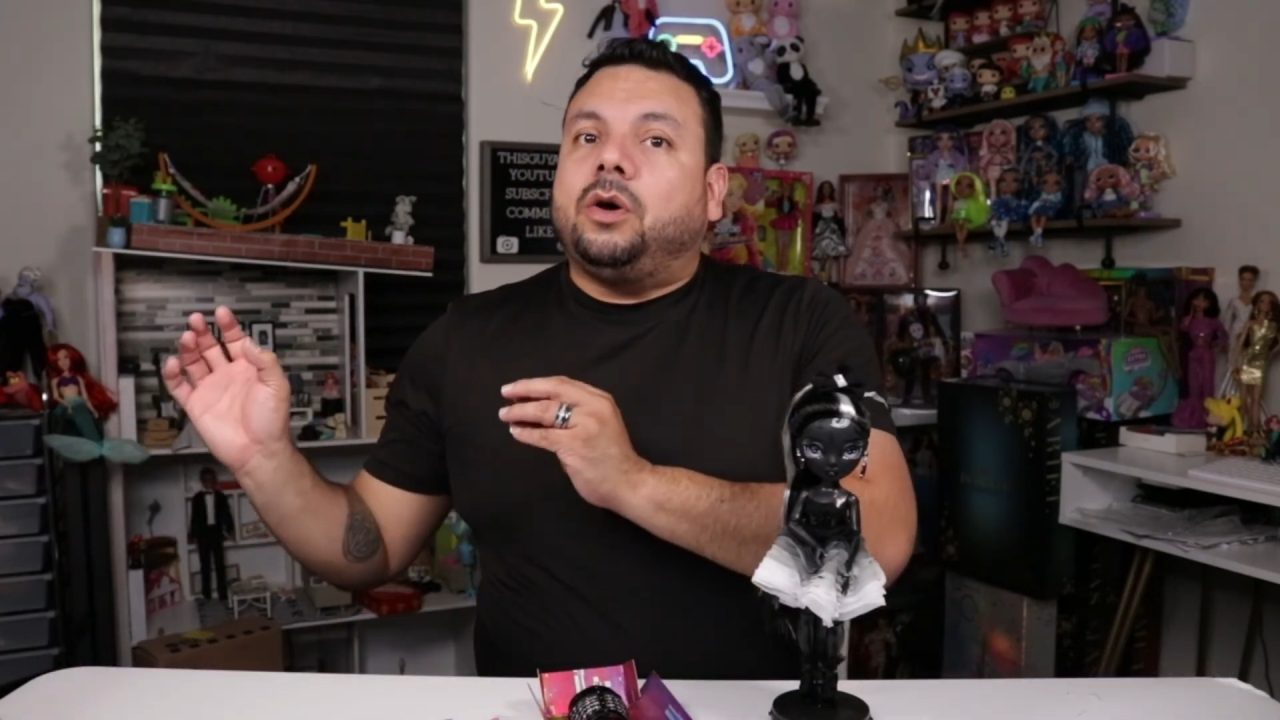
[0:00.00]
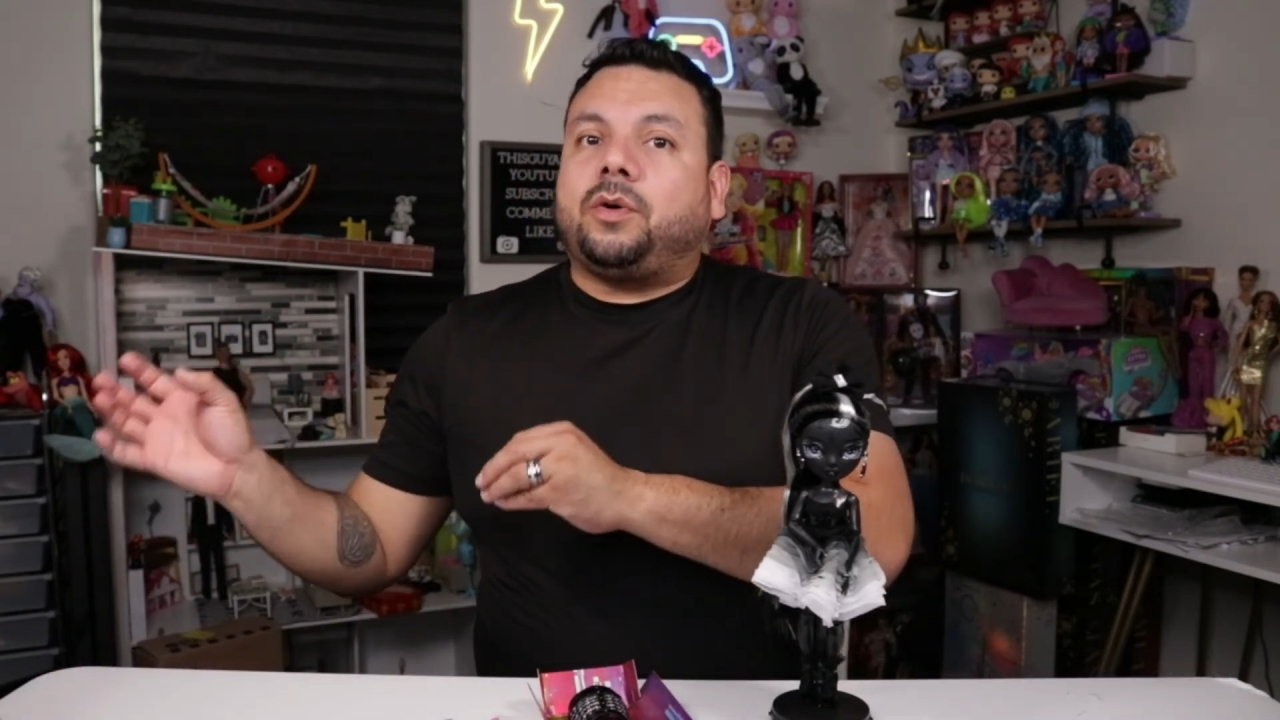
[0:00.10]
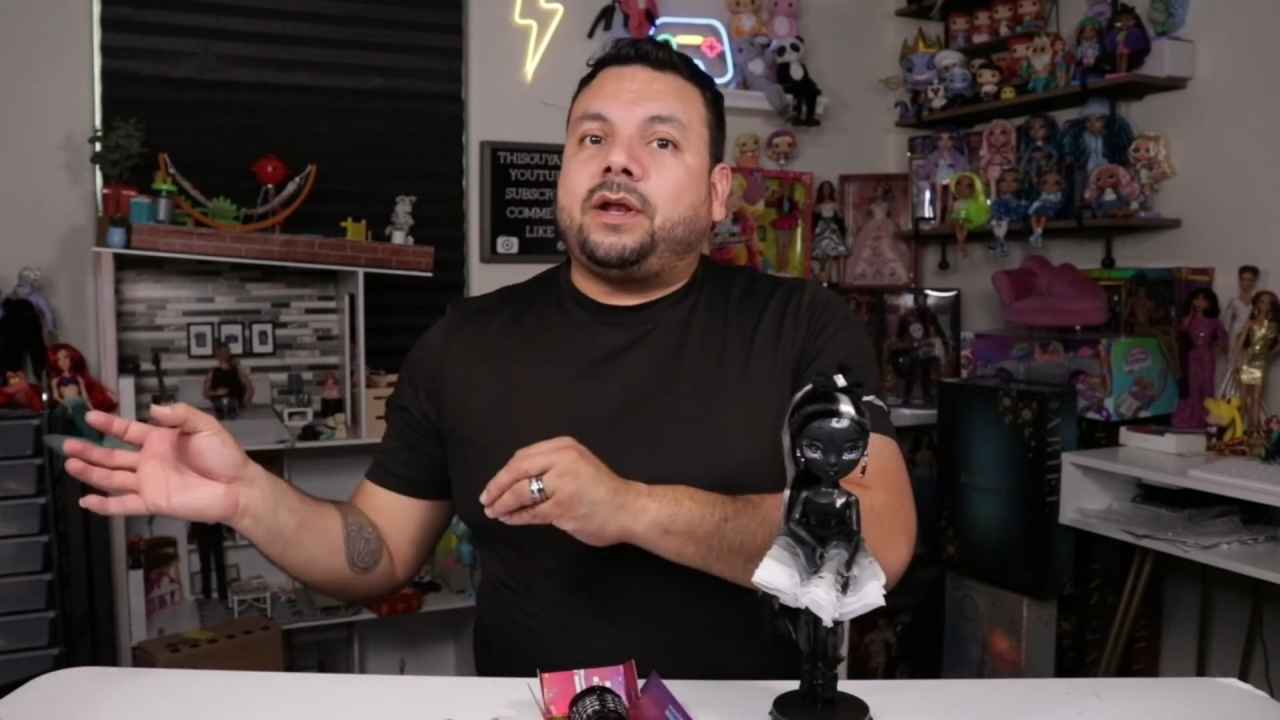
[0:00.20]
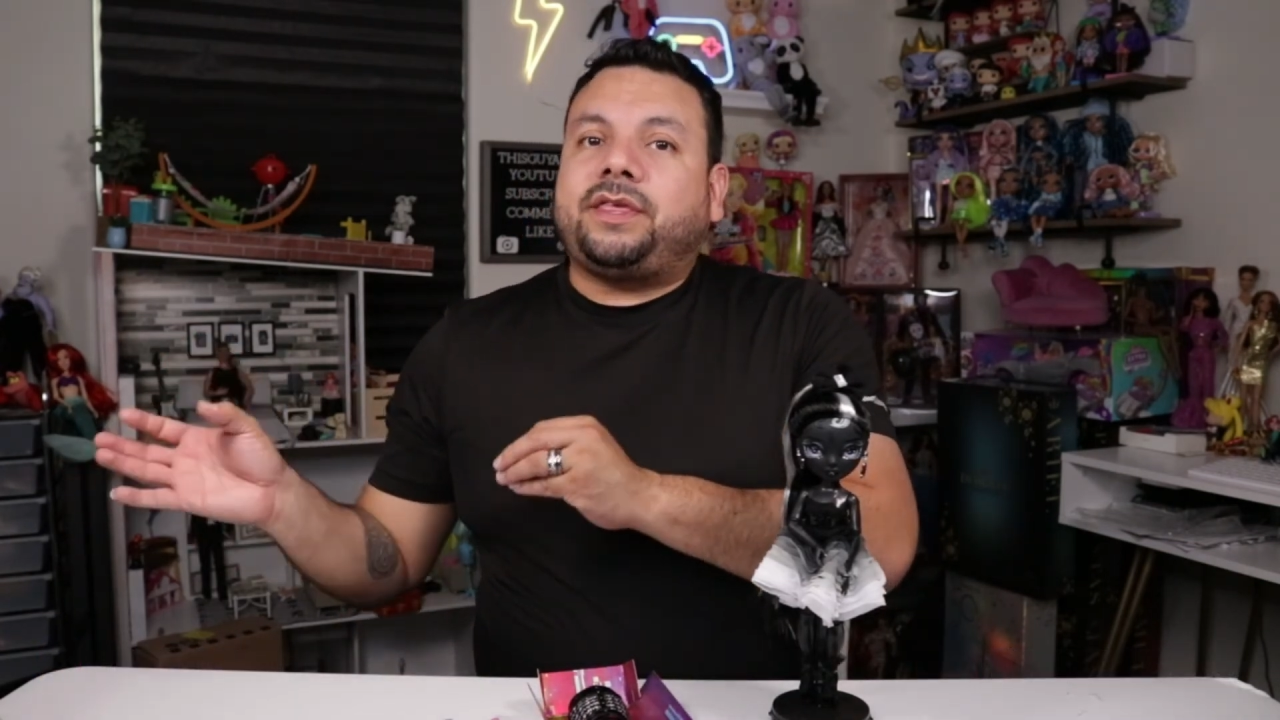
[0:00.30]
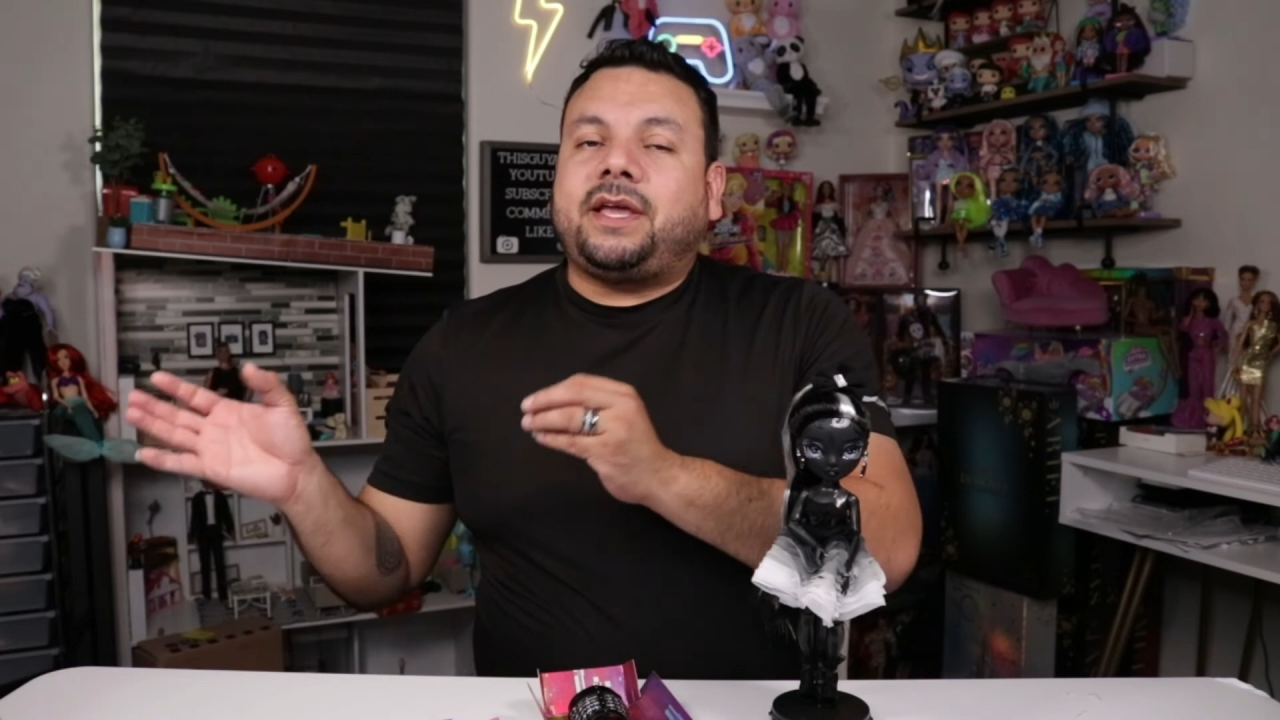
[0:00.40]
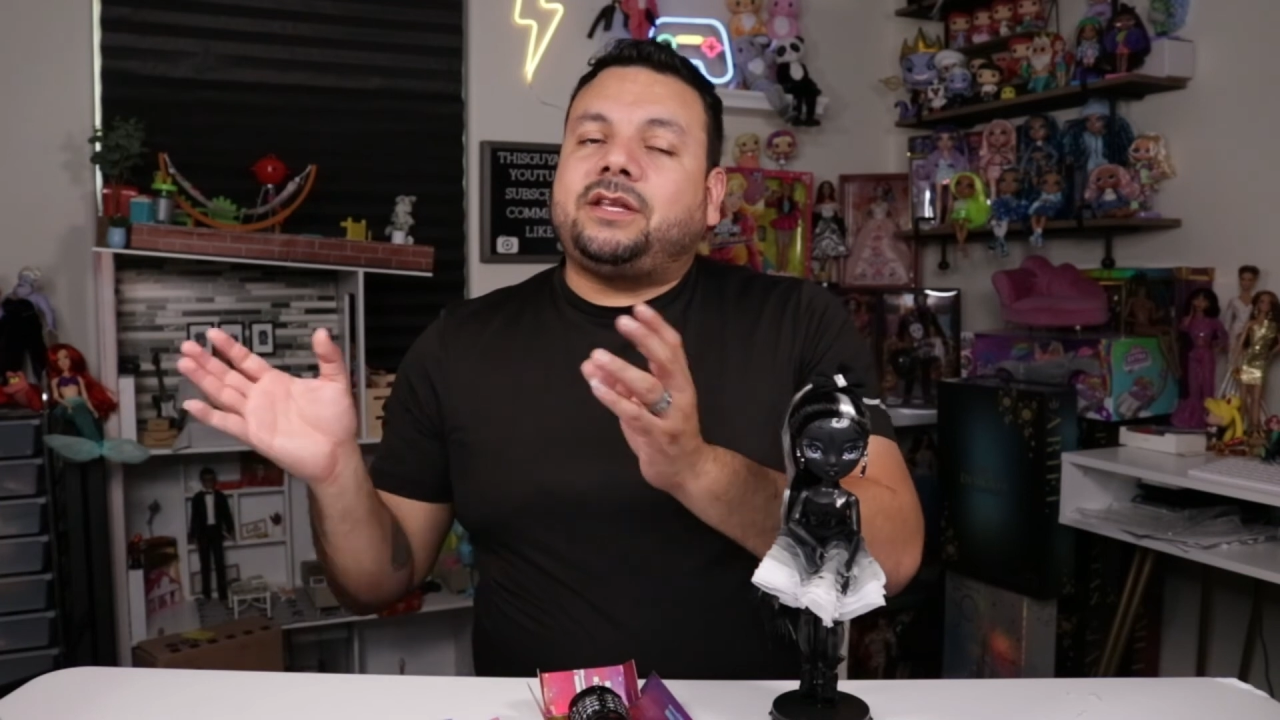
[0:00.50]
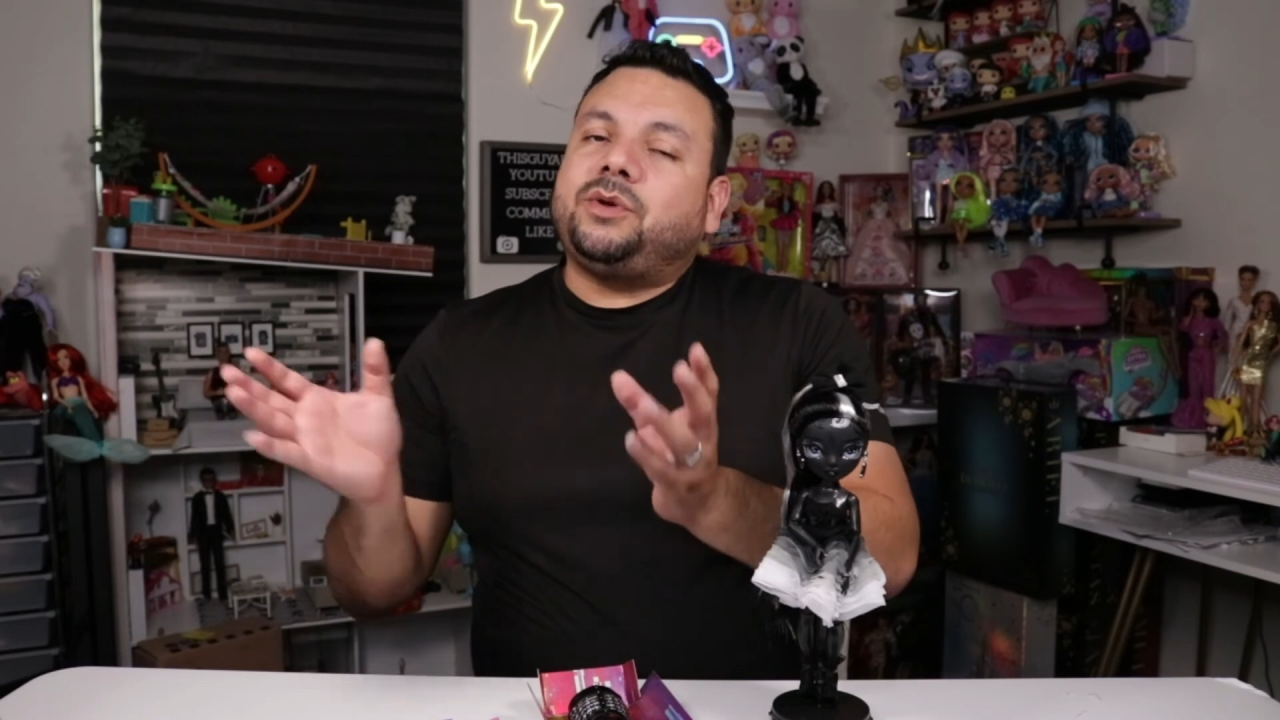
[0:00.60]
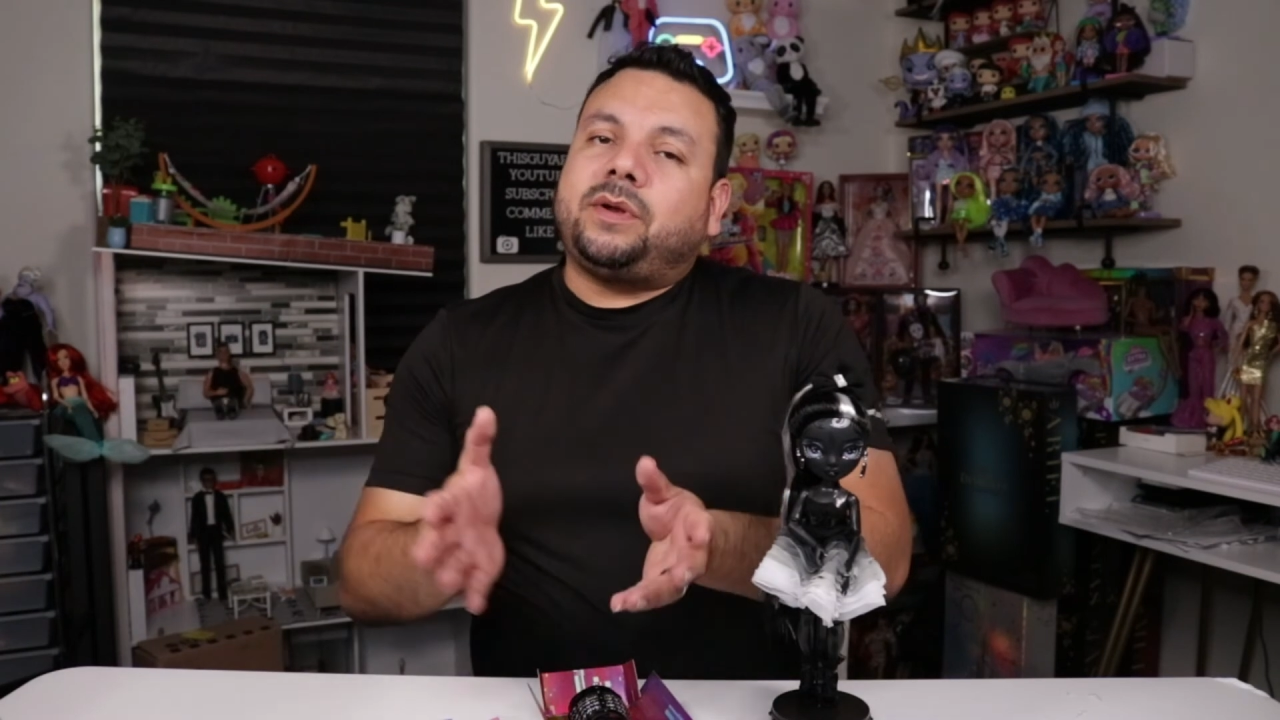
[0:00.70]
or anything, I do